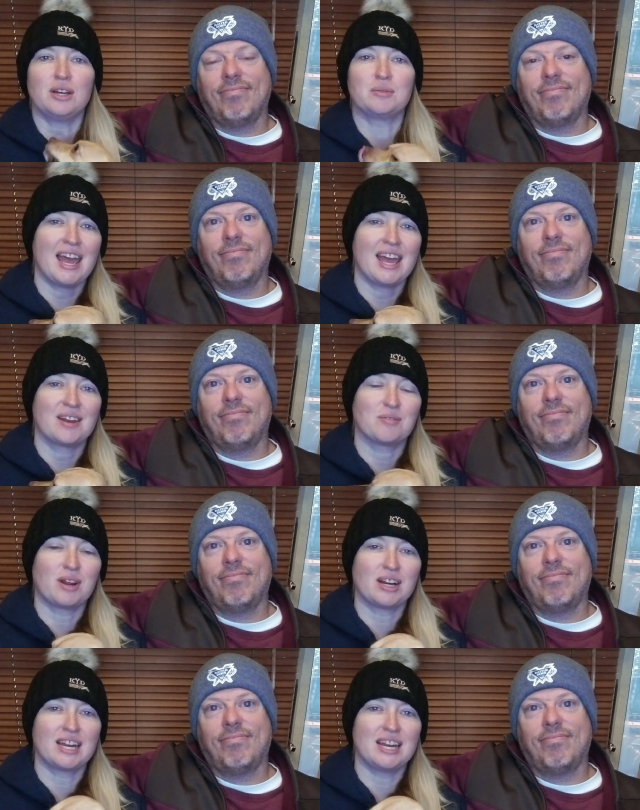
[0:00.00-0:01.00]
Speaker 1: and and
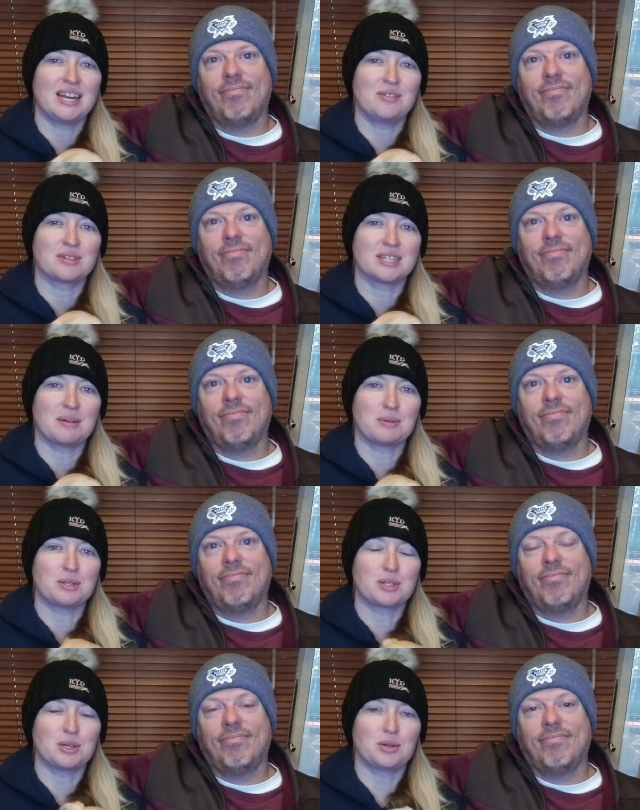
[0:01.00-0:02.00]
where he was
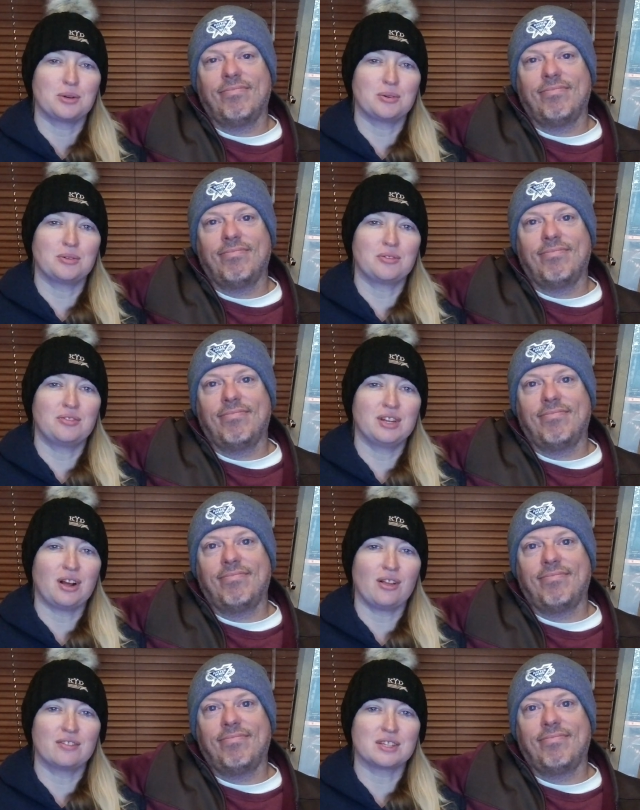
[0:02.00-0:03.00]
able to fit
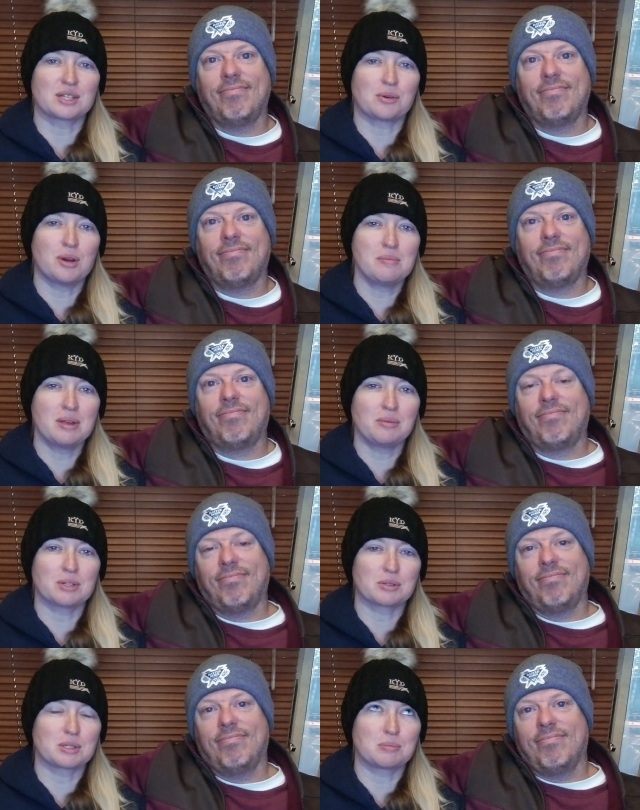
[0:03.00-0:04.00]
all of this equipment,
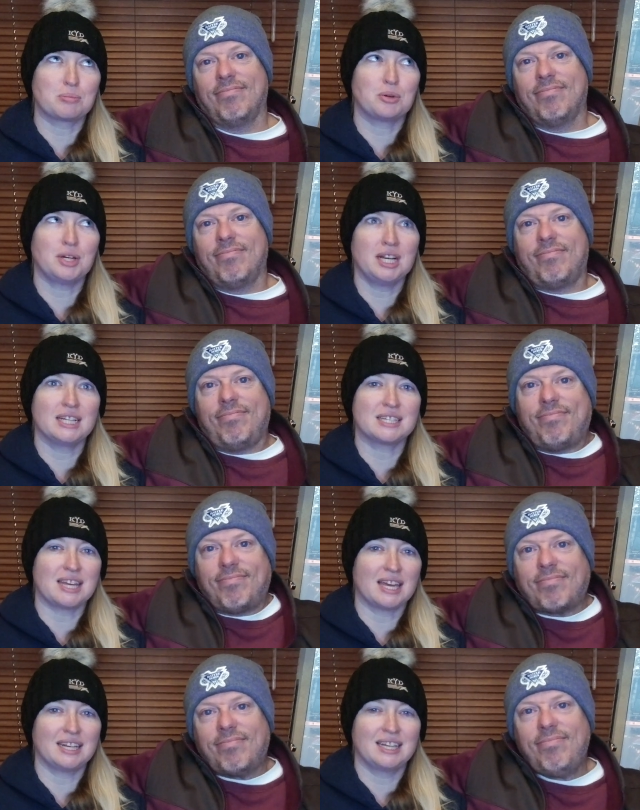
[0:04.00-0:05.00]
which was pretty
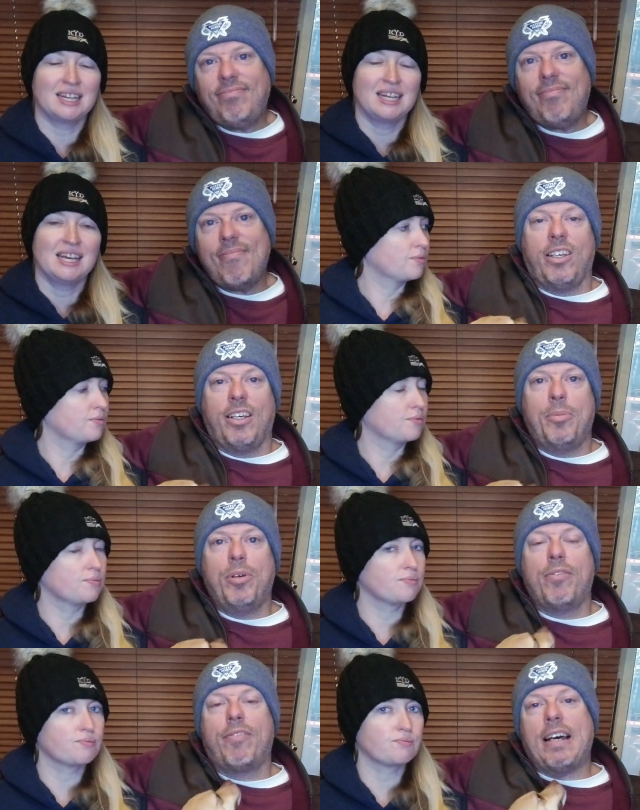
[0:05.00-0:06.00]
insane.
Speaker 2: I
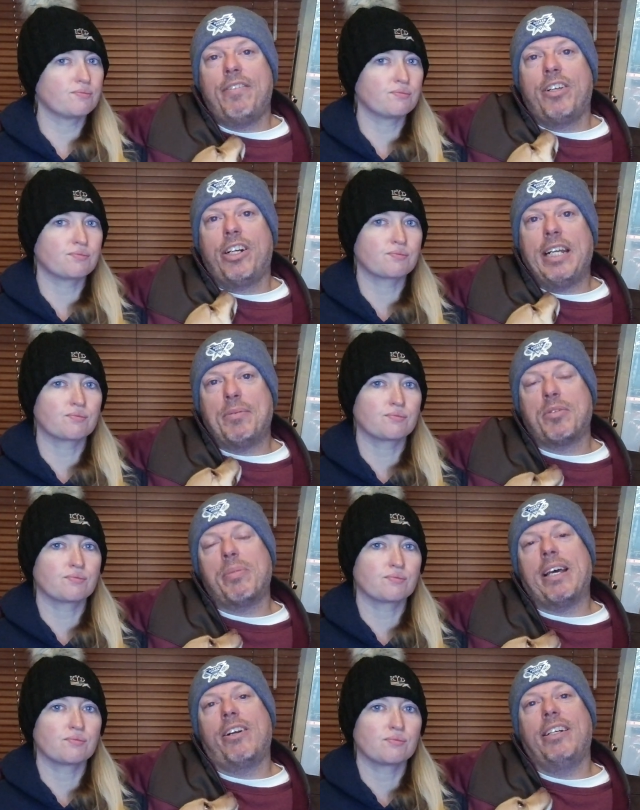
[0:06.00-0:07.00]
put 500 amps of
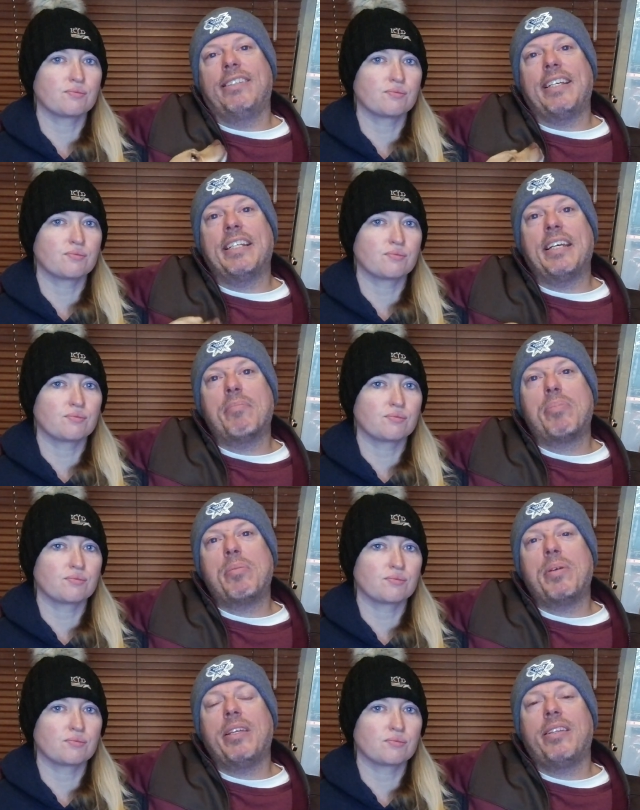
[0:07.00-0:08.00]
batteries and an
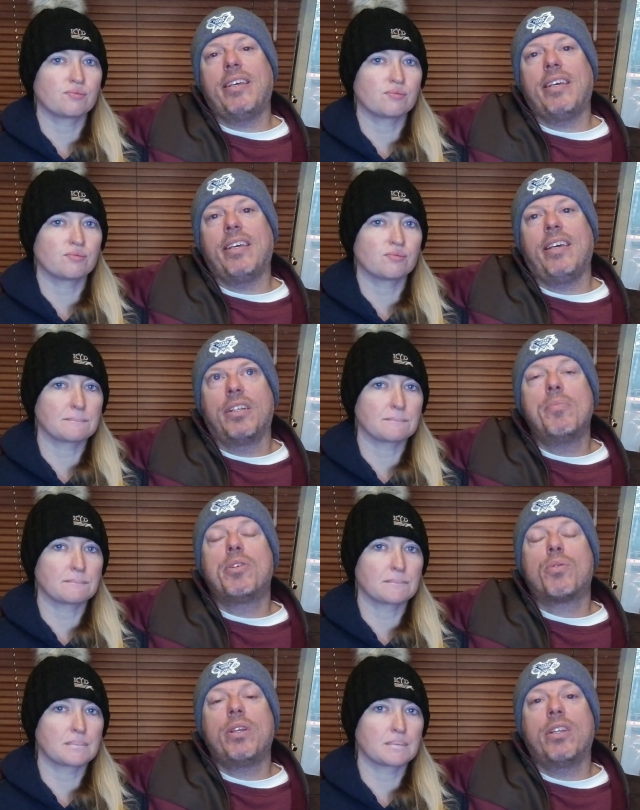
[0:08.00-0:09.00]
MPPT in
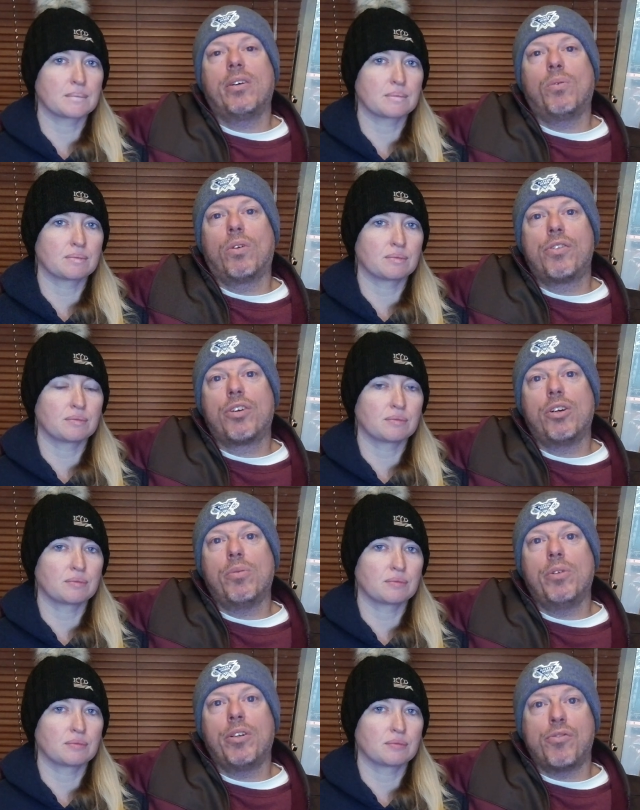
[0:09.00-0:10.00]
between the
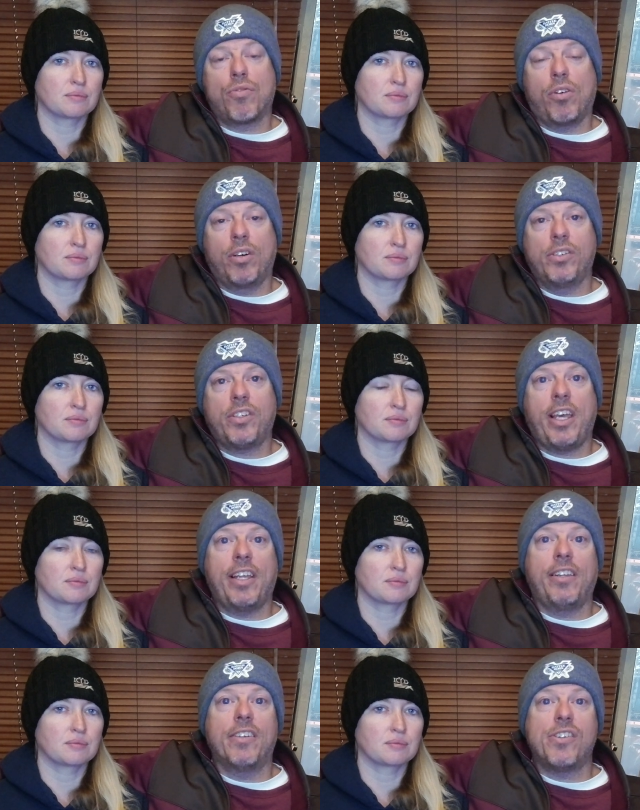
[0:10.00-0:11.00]
wardrobe and drawers
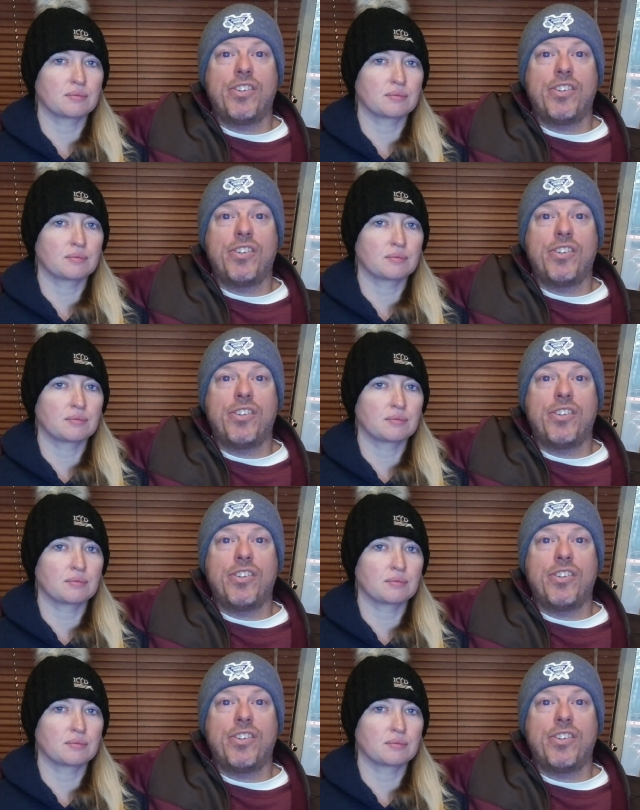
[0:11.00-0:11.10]
and the